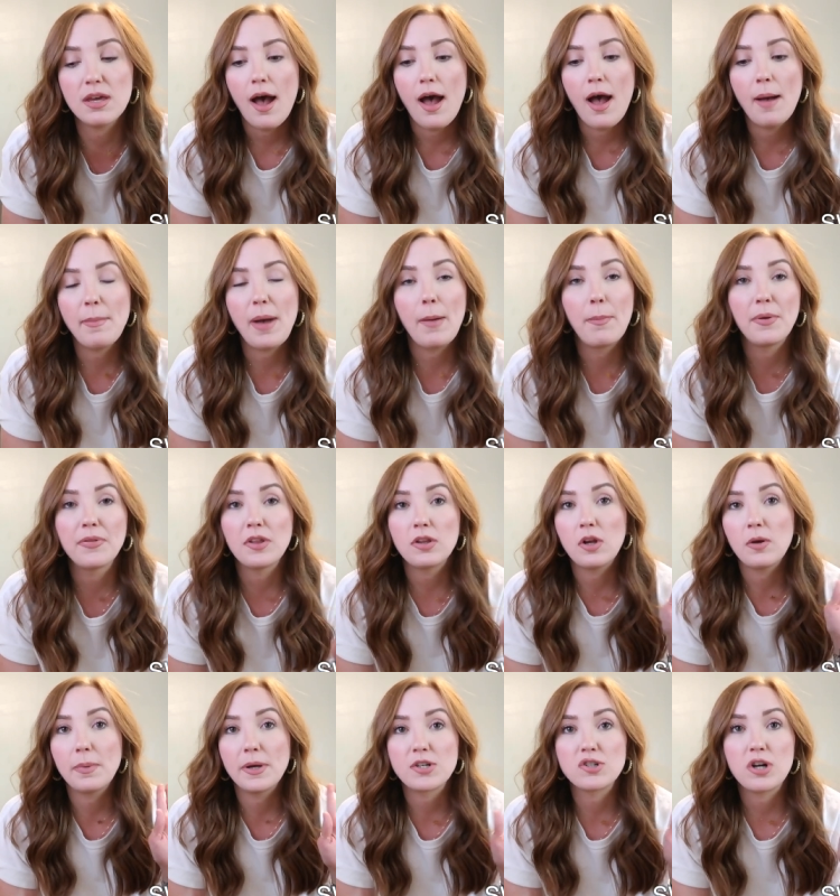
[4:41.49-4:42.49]
Um, I'll put the
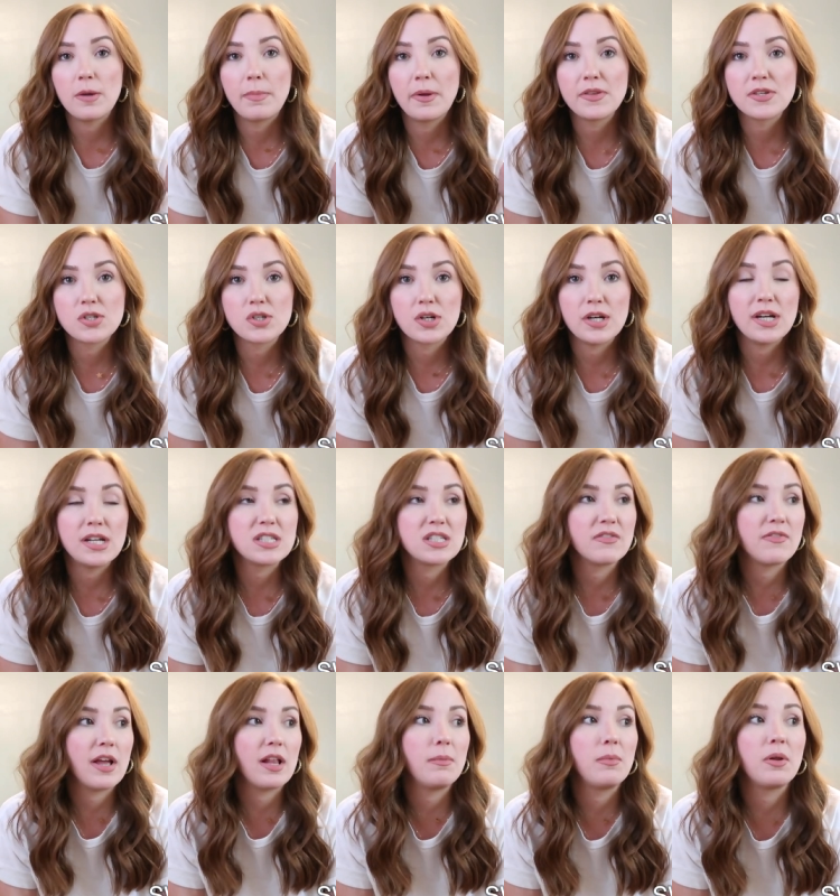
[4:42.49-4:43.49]
little picture up on the screen. It's
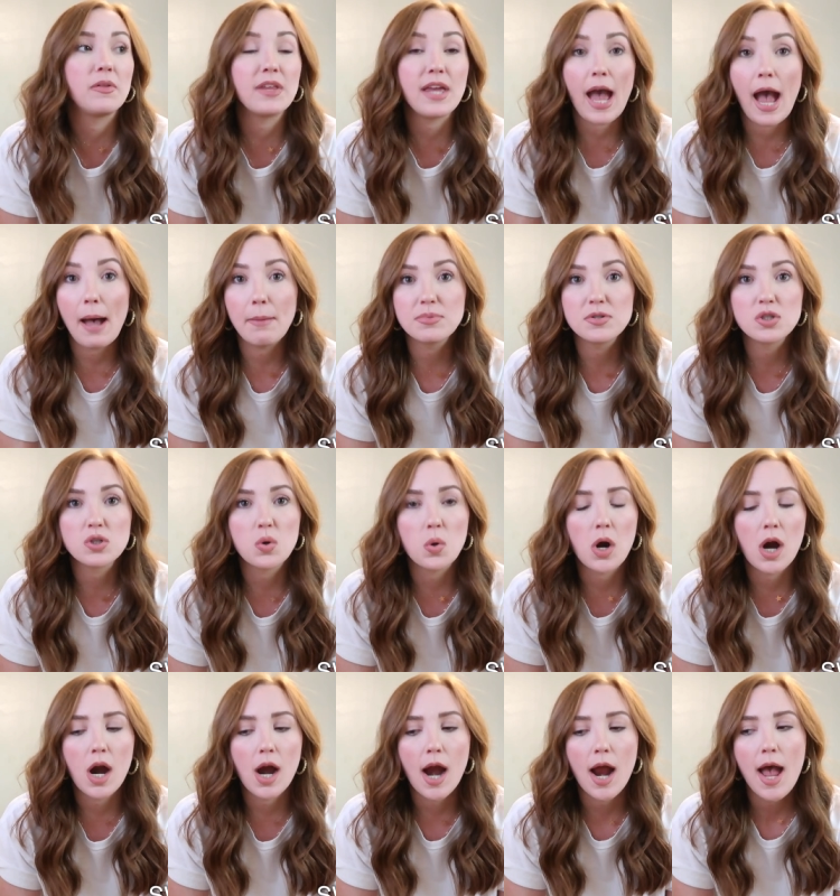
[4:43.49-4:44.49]
available in the app
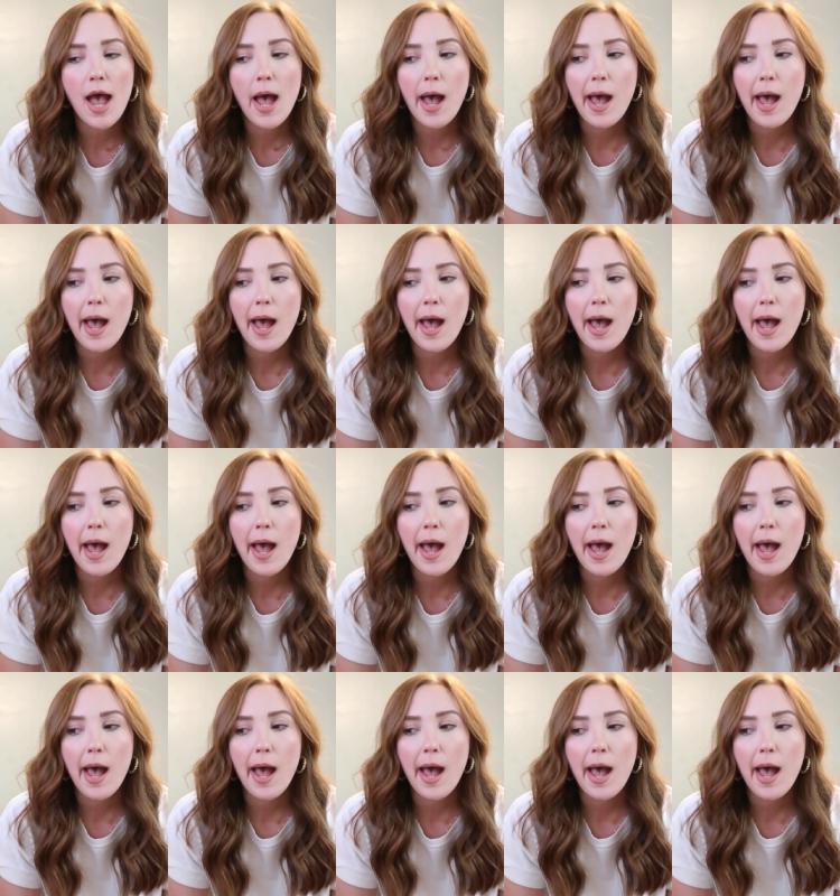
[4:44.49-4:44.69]
store